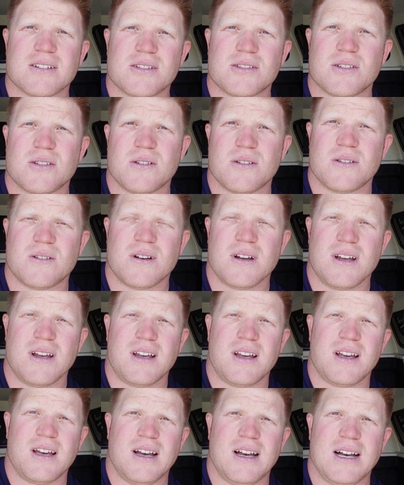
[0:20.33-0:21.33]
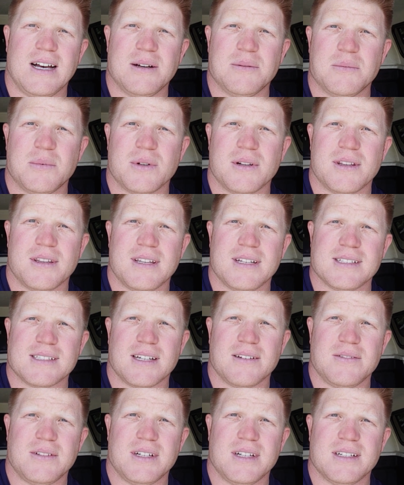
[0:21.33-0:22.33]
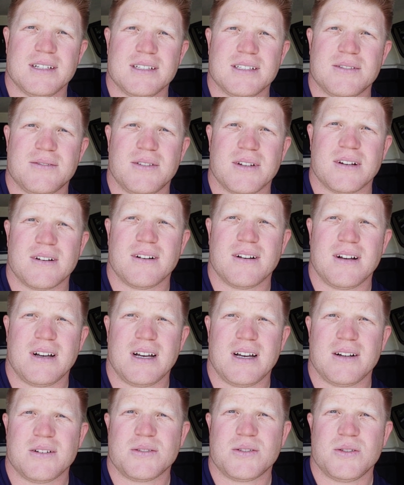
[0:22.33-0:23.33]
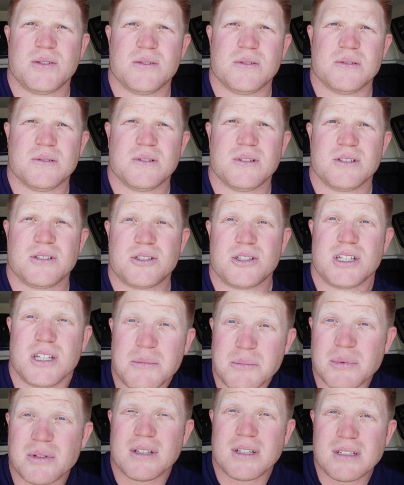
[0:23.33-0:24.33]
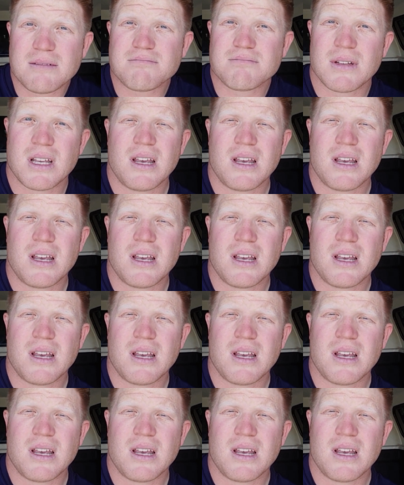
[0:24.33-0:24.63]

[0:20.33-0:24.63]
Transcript: So one of the things I've done is figured out how to cheaply